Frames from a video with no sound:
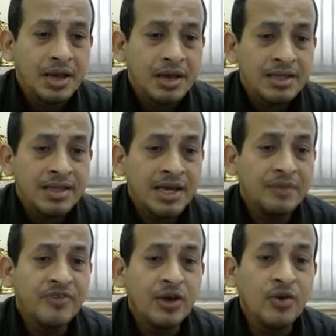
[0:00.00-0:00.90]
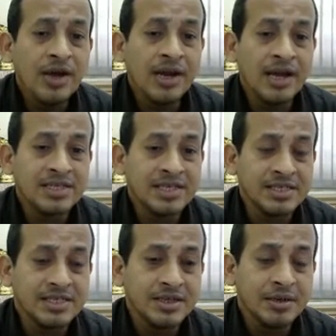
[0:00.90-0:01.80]
Then value
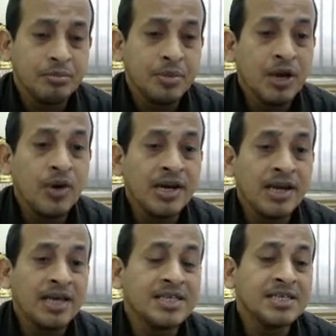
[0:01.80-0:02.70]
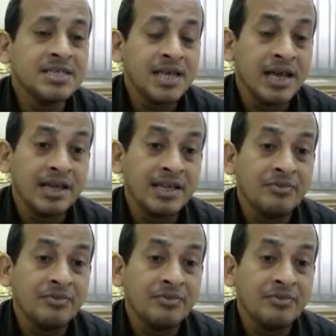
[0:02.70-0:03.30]
analysis. Value analysis is another